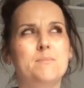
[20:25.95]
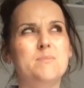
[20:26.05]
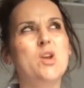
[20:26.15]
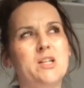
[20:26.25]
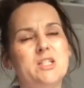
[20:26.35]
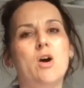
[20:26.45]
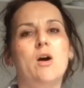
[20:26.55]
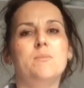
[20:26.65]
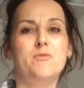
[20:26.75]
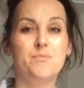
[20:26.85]

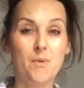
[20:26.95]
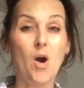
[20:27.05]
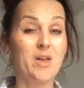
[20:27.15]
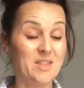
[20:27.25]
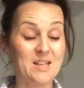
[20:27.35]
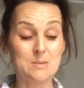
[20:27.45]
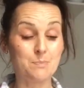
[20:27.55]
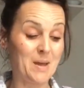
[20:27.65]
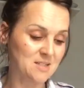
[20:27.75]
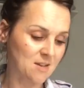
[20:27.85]
nighttime I think's
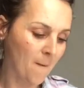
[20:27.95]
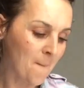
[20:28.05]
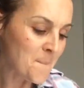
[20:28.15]
better.